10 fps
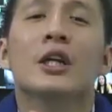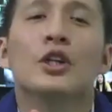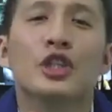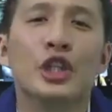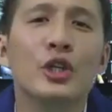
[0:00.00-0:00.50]

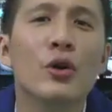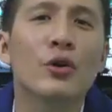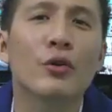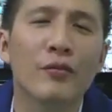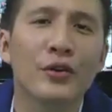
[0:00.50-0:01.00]

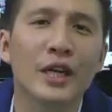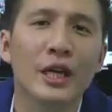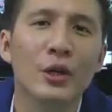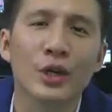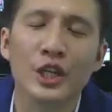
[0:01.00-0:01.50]
Geographical
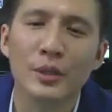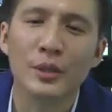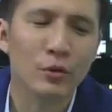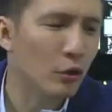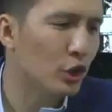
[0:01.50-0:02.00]
location
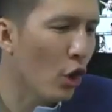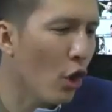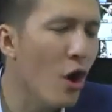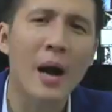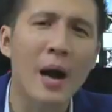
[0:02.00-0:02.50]
model, to
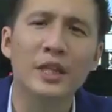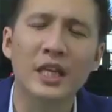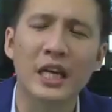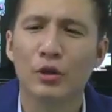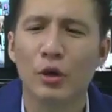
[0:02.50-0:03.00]
up to the
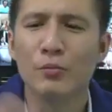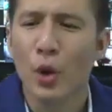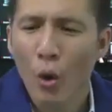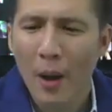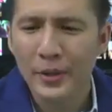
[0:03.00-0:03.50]
Nabudo,
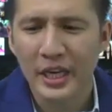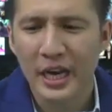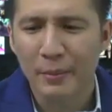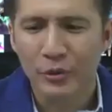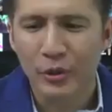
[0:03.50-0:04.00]
you up to the
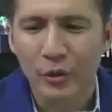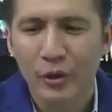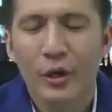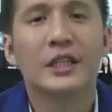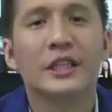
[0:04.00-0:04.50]
Nabudo.
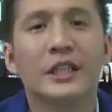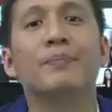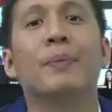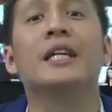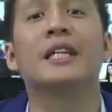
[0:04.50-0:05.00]

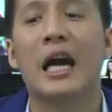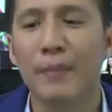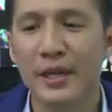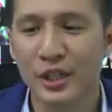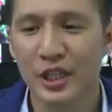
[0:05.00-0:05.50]
Pay
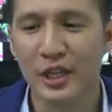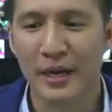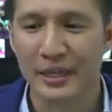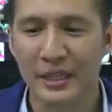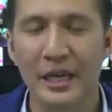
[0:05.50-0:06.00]
dimension of
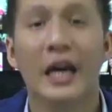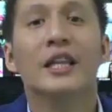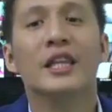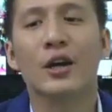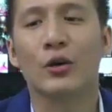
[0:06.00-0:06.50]
money.
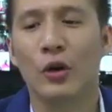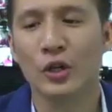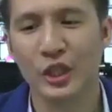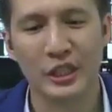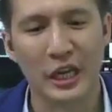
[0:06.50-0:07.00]
They are
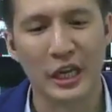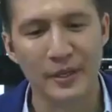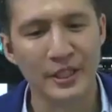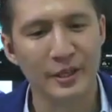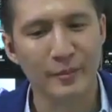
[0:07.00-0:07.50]
Goshen
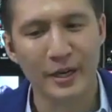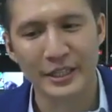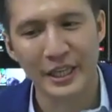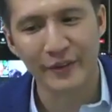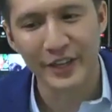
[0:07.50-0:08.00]
dimension of money.
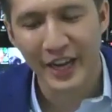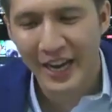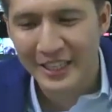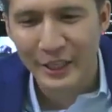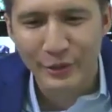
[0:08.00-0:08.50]

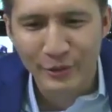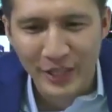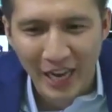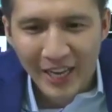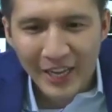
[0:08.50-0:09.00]

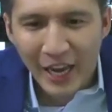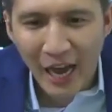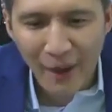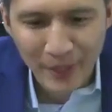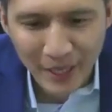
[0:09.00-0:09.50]
Hallelujah.
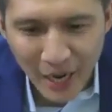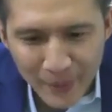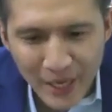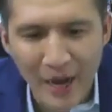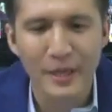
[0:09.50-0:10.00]
Amen,
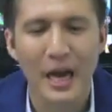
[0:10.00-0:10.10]
amen, amen.